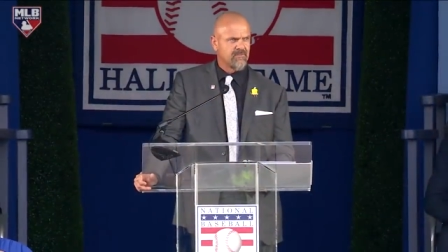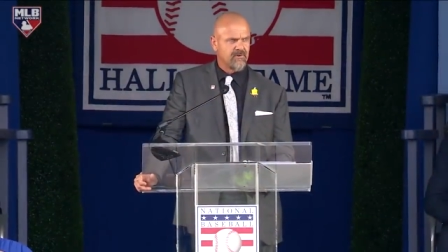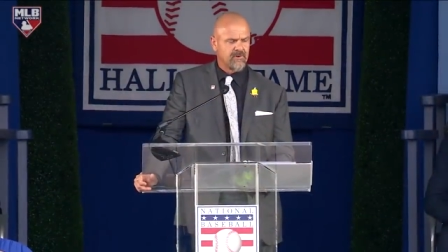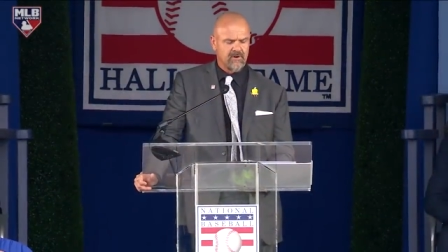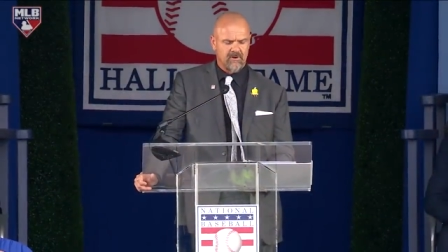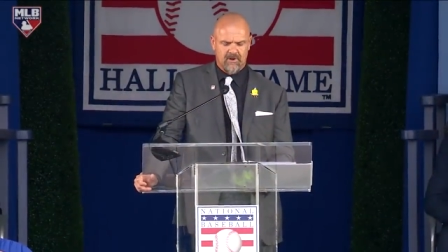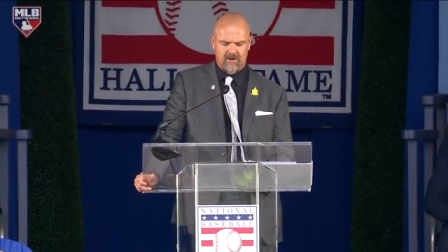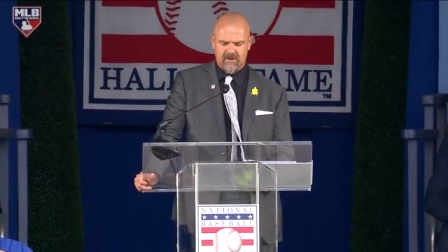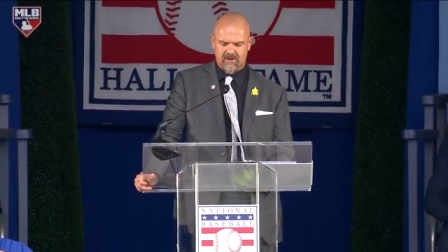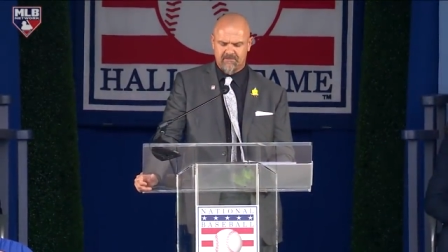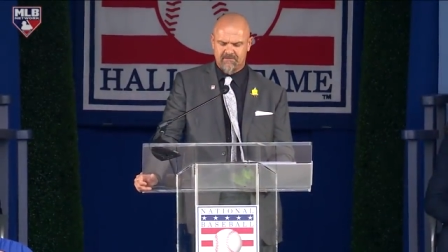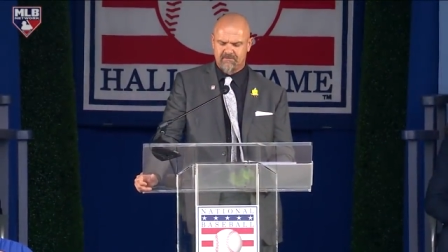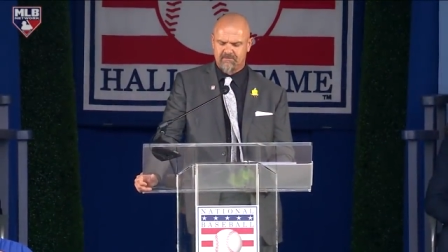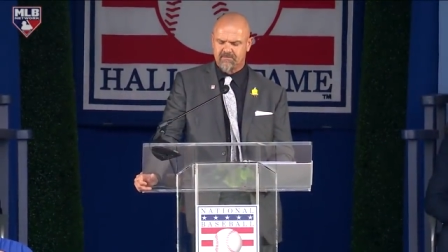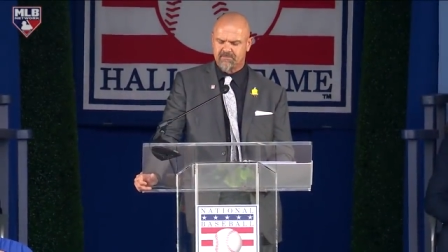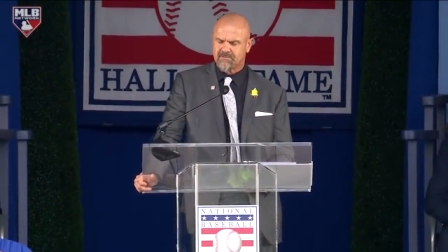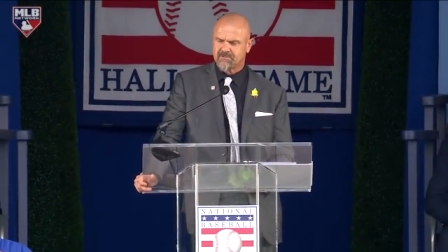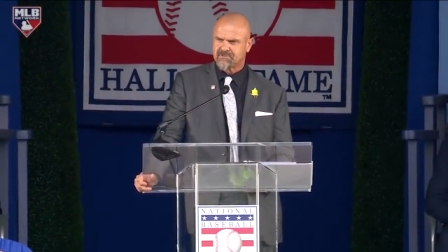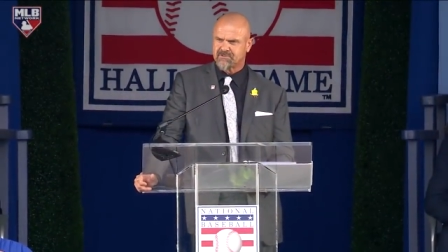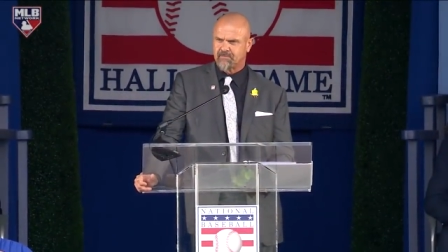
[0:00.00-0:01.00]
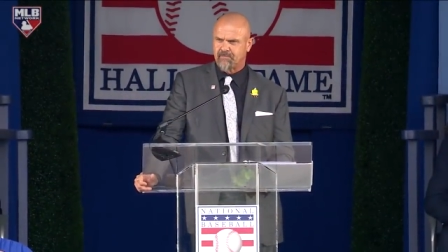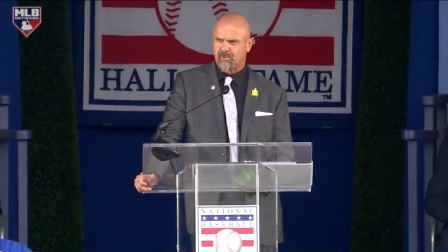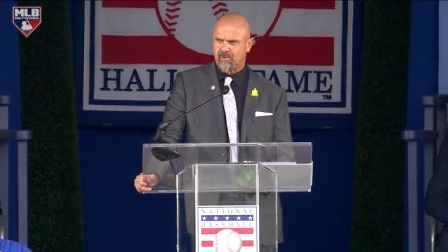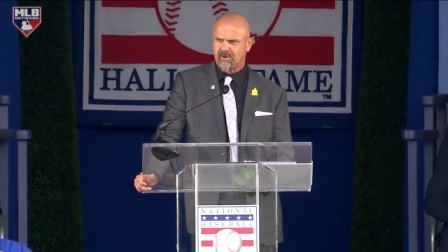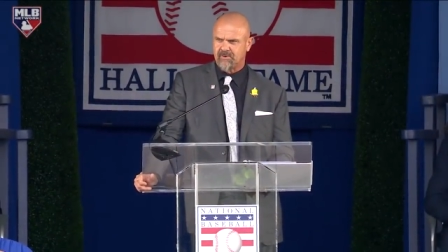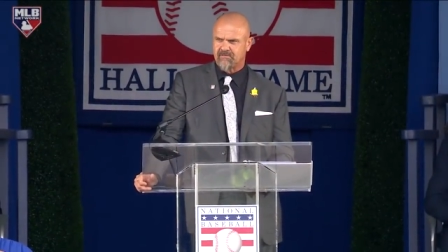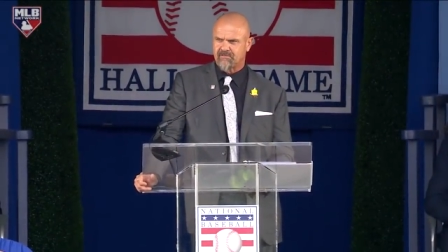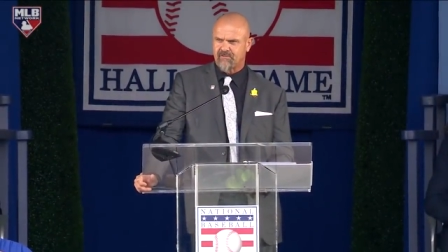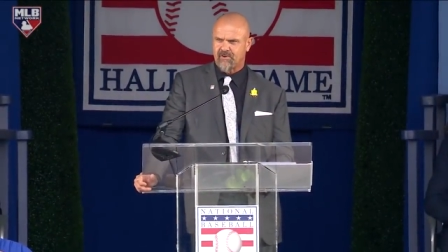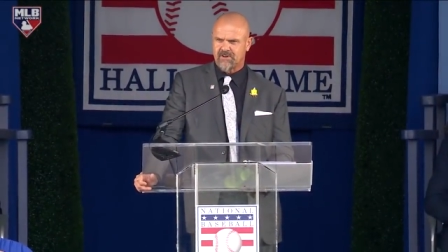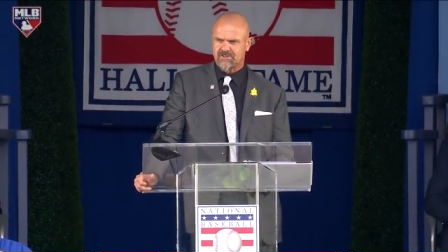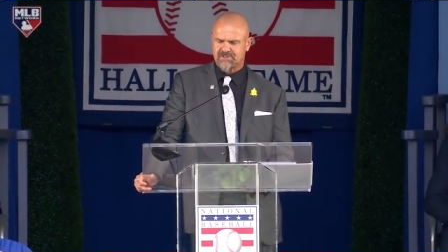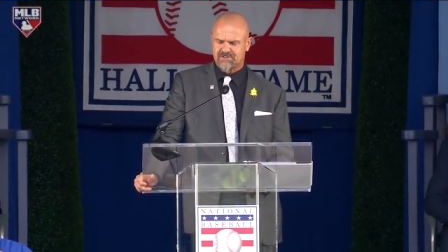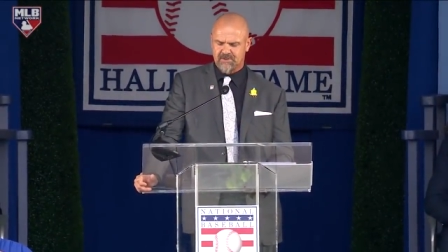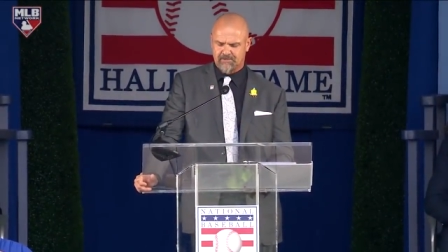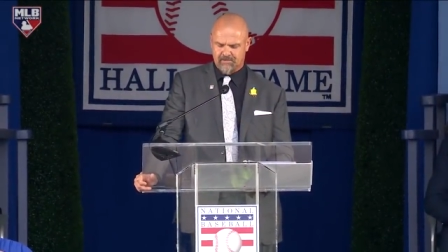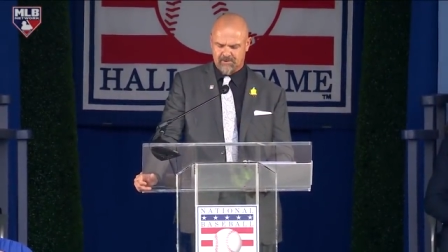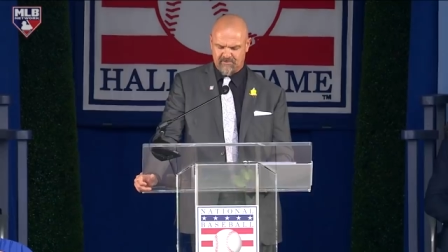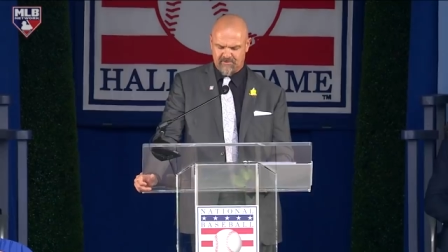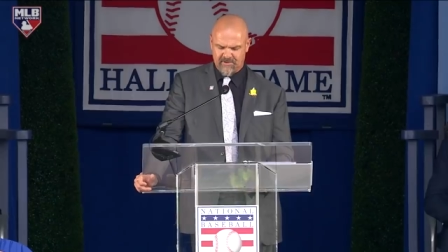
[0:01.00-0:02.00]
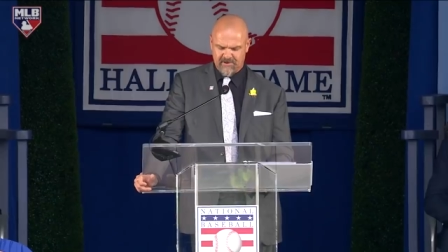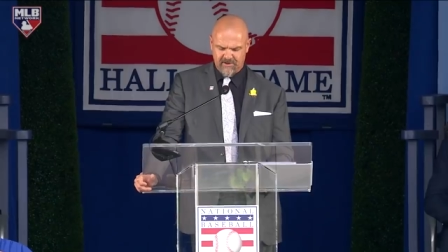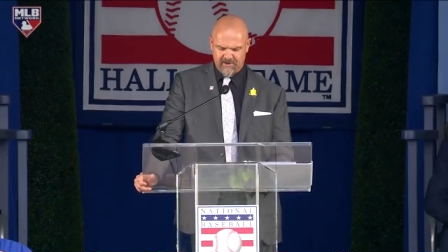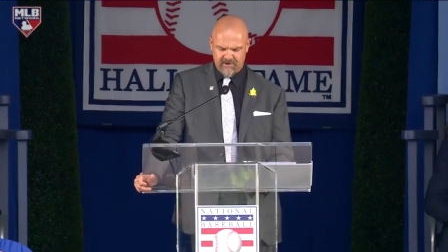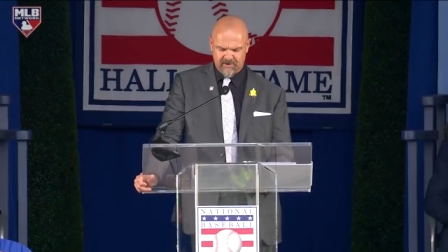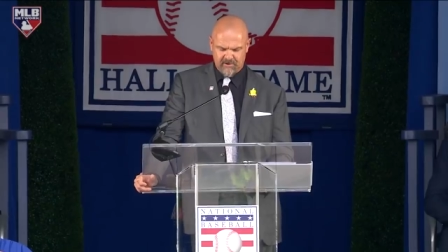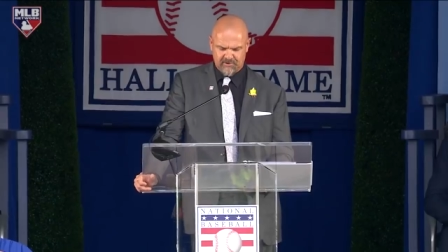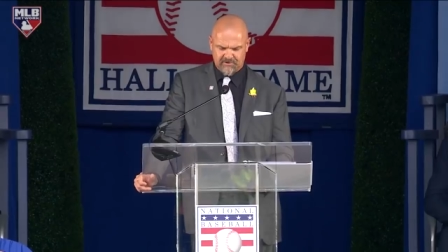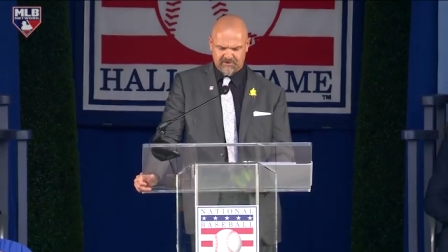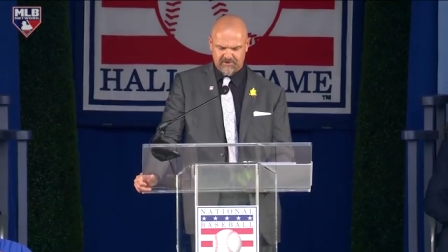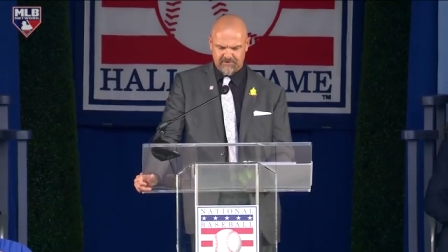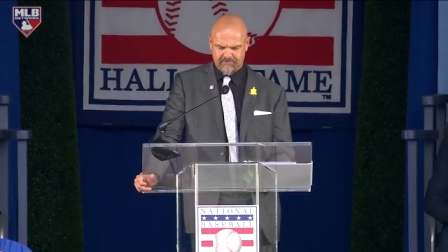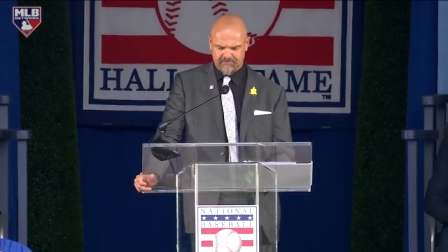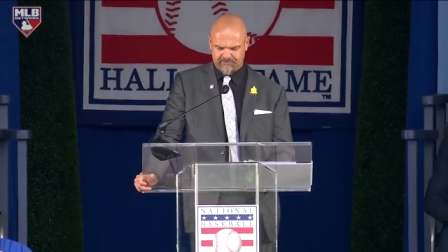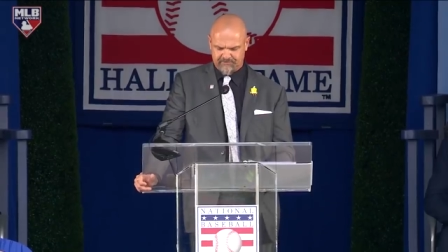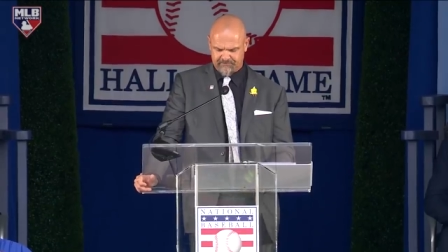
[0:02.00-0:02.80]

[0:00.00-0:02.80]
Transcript: for your love support, and friendship over the years.